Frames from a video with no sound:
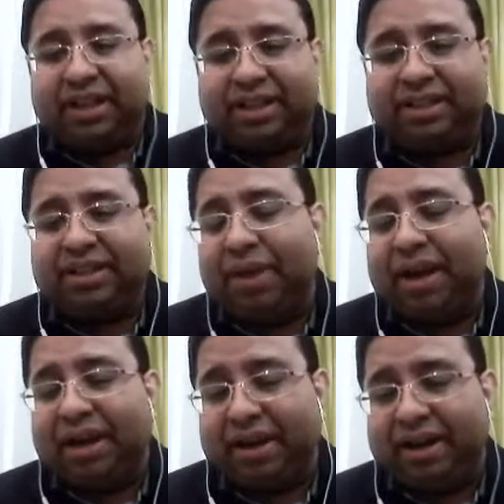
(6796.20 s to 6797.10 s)
that
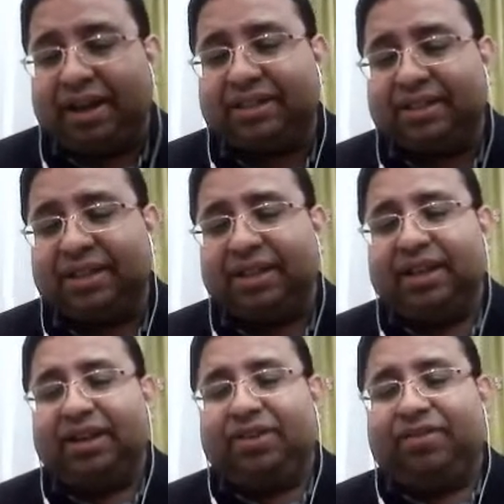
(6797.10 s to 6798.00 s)
similarity index
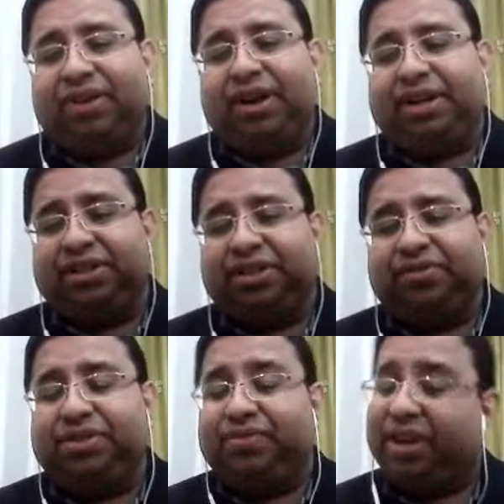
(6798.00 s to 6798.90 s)
for literature review
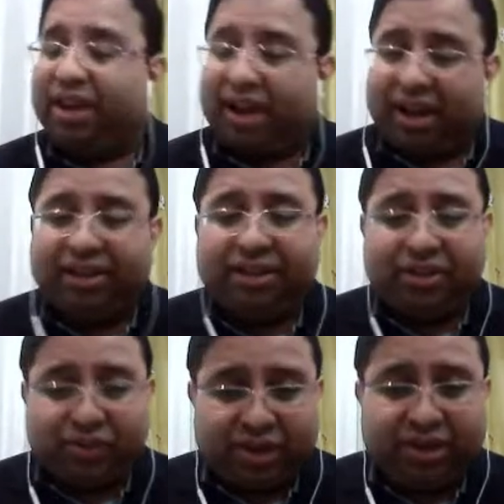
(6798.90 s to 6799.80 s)
is very high
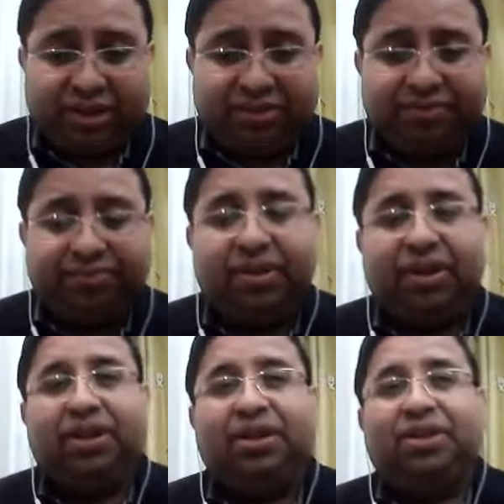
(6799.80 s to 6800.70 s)
usually.
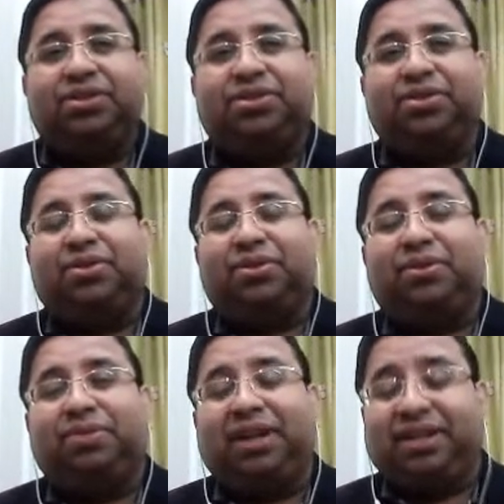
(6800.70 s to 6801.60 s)

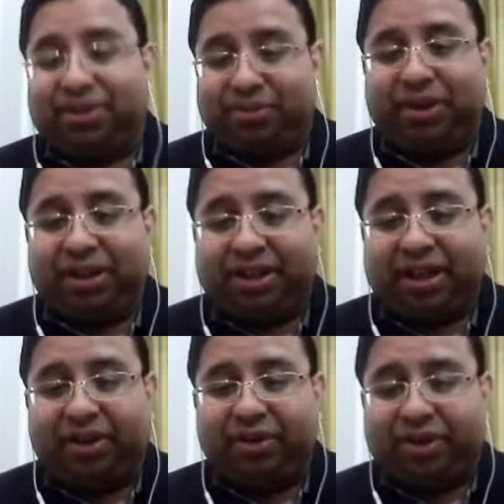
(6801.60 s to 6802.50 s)
So that is the way that
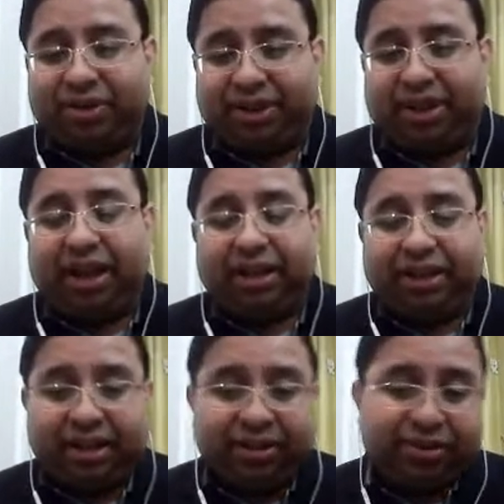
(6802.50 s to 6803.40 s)
how you can think. I
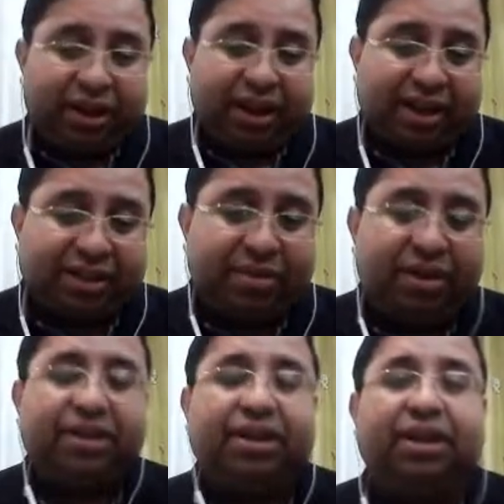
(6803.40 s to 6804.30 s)
think today I
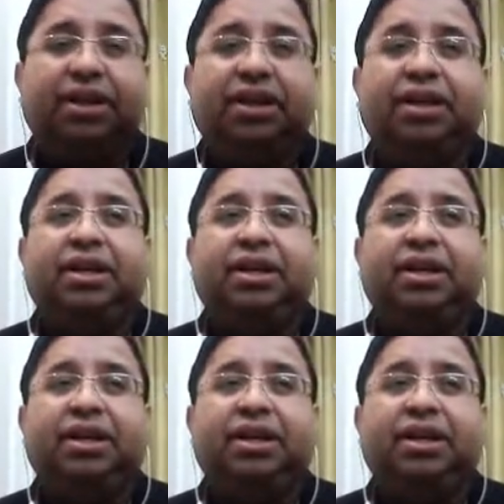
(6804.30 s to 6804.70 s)
explained it.